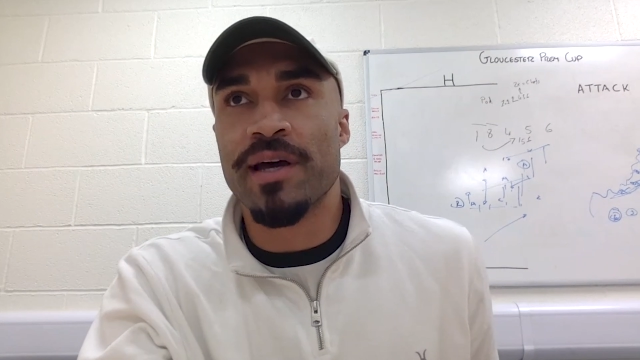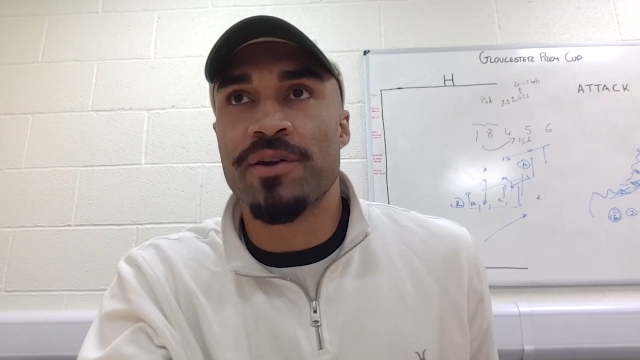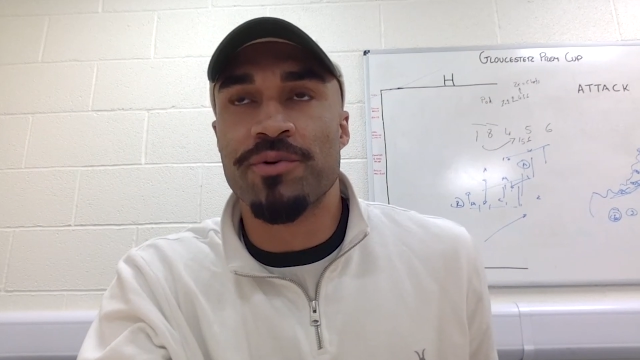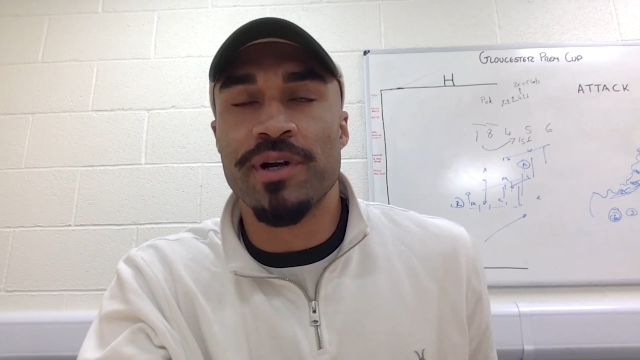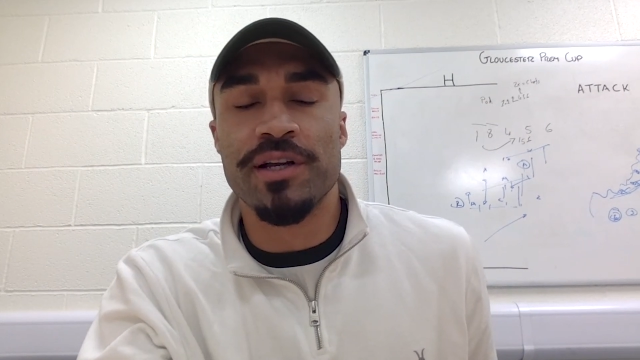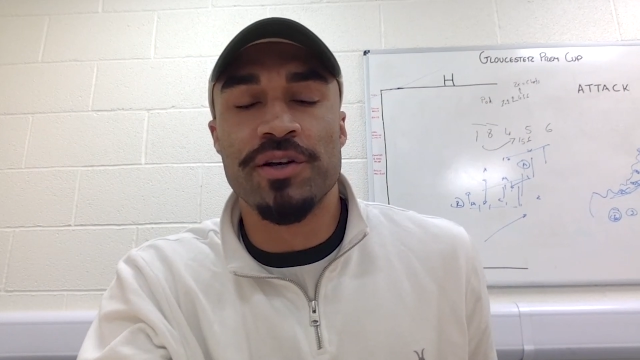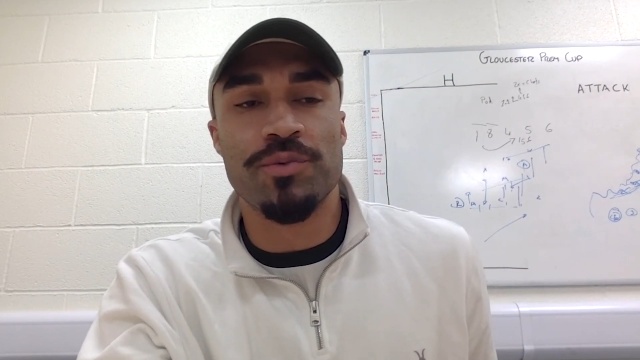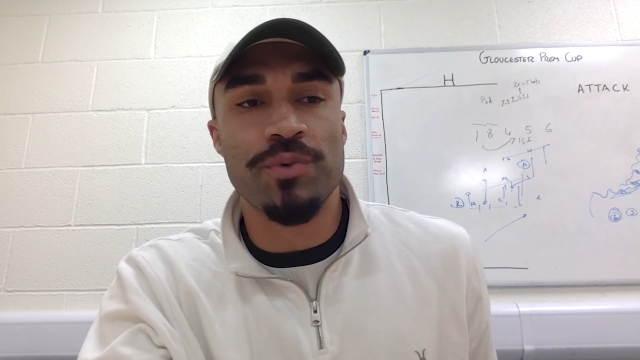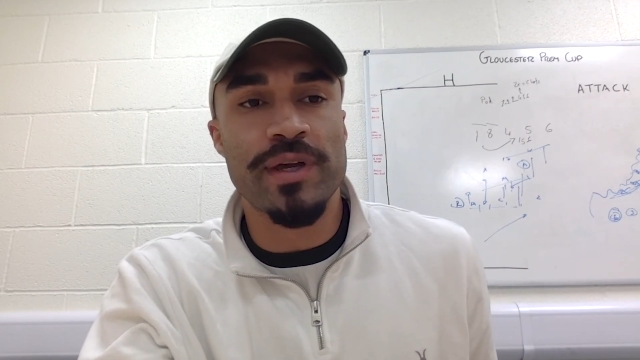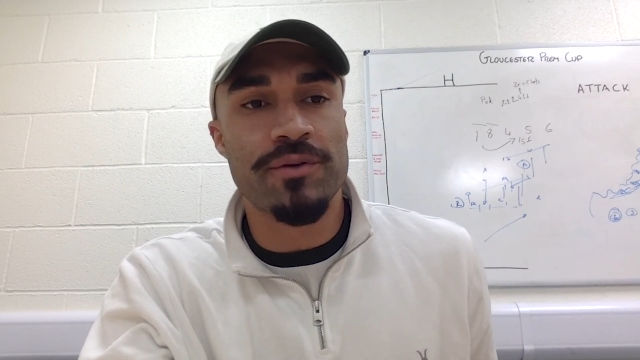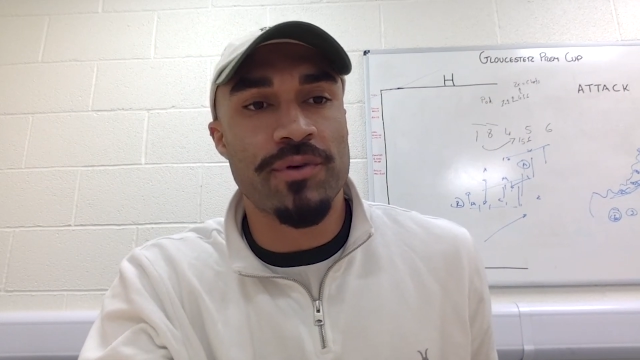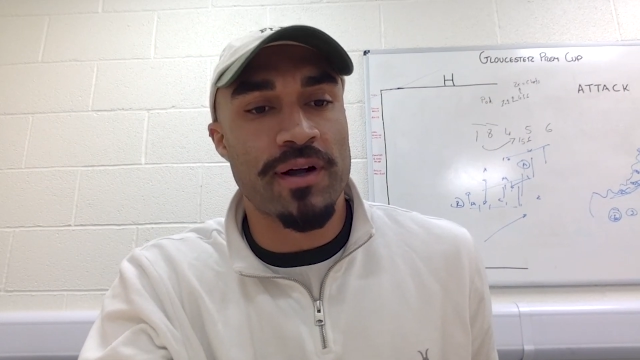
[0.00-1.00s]
We had a really
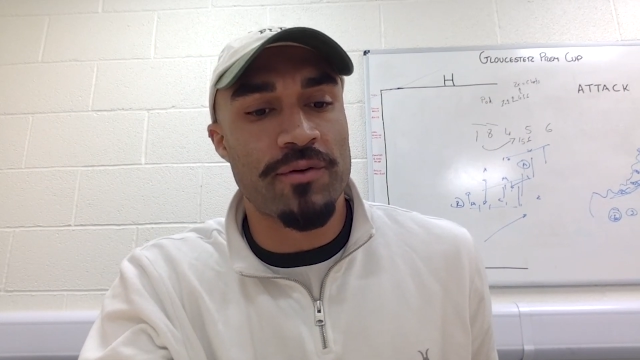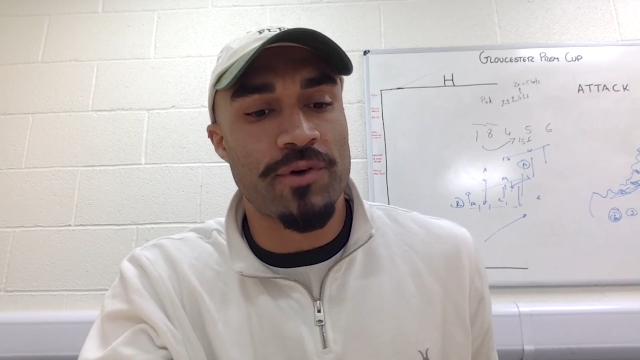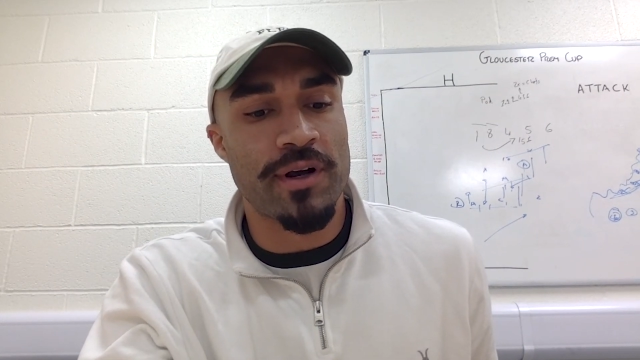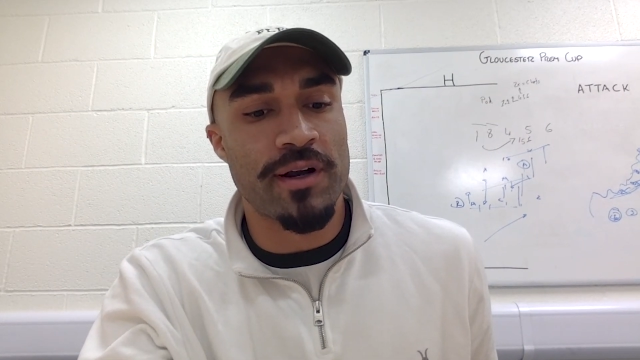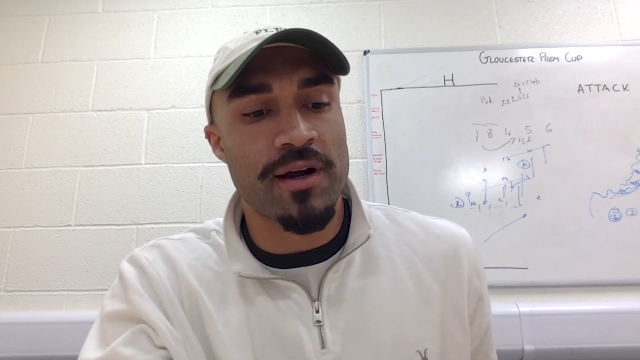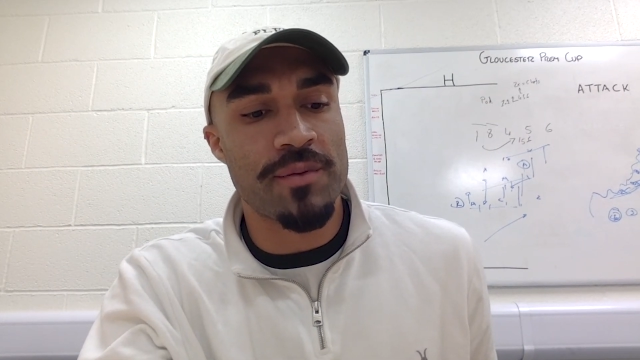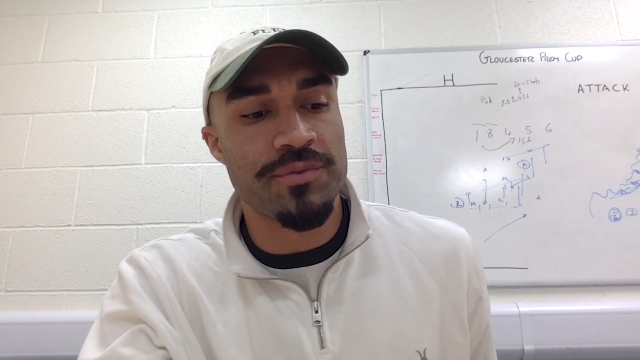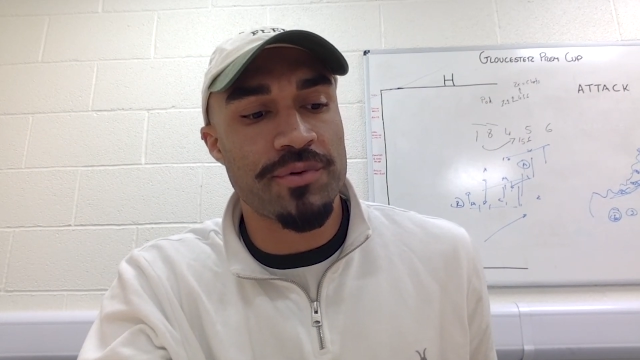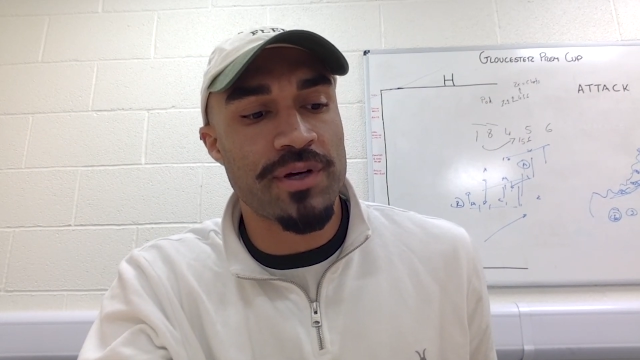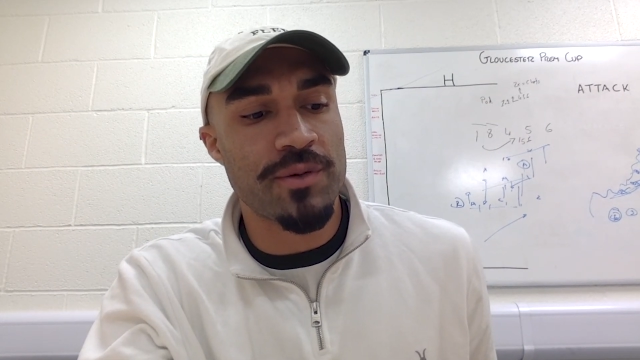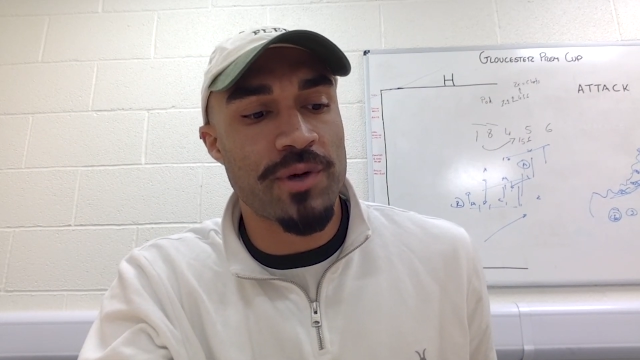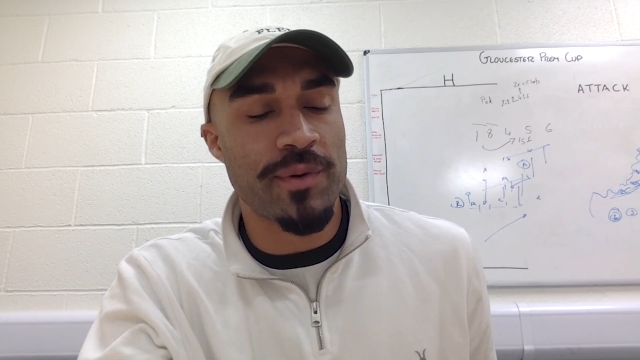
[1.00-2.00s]
good week running
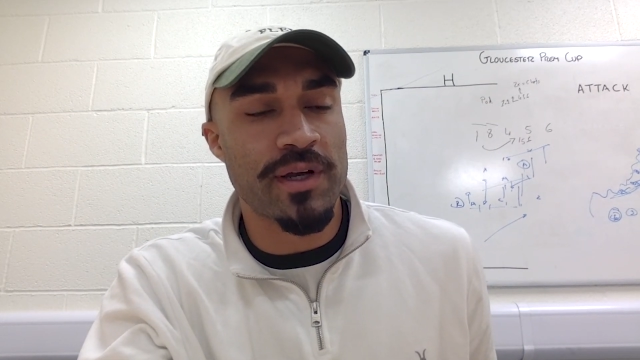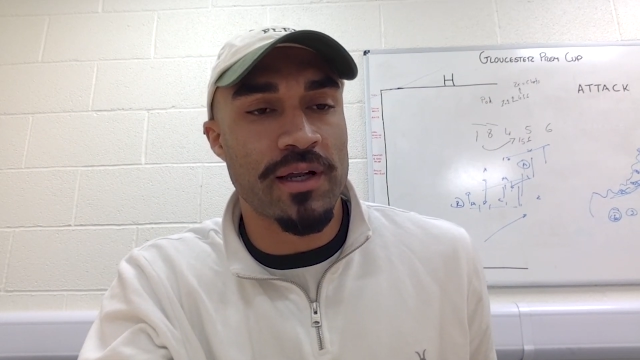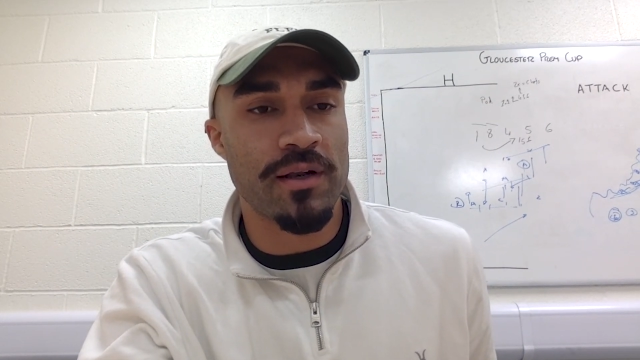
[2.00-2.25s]
up to it where